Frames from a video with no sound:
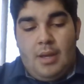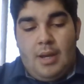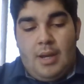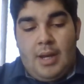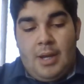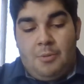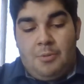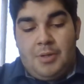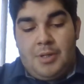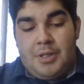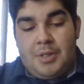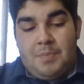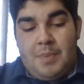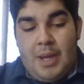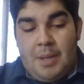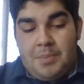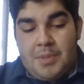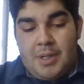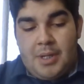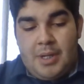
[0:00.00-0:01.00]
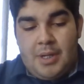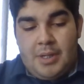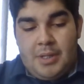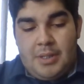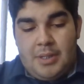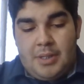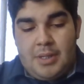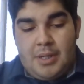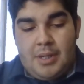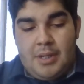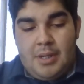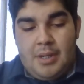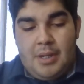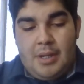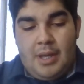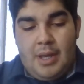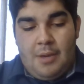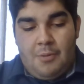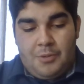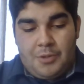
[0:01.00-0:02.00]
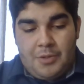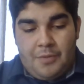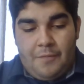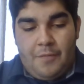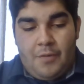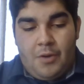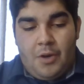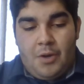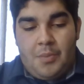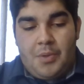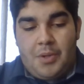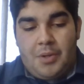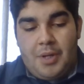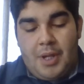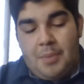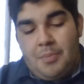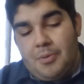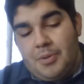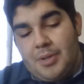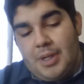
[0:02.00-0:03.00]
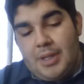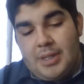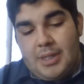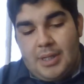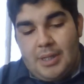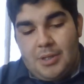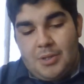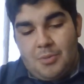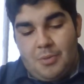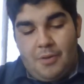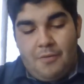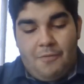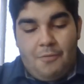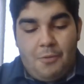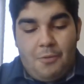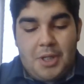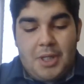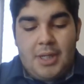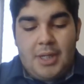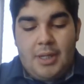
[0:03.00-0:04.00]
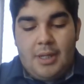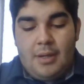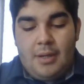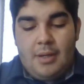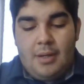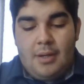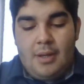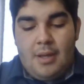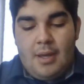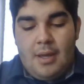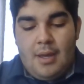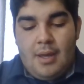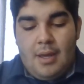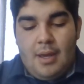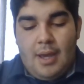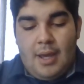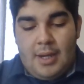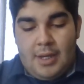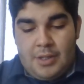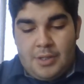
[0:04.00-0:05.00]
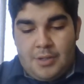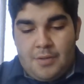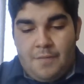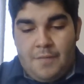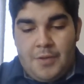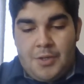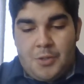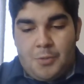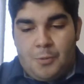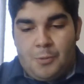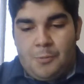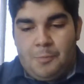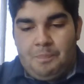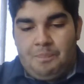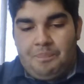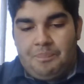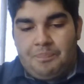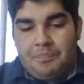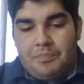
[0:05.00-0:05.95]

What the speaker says: I was baptized and was confirmed on April 19, 2014 at Easter Vigil.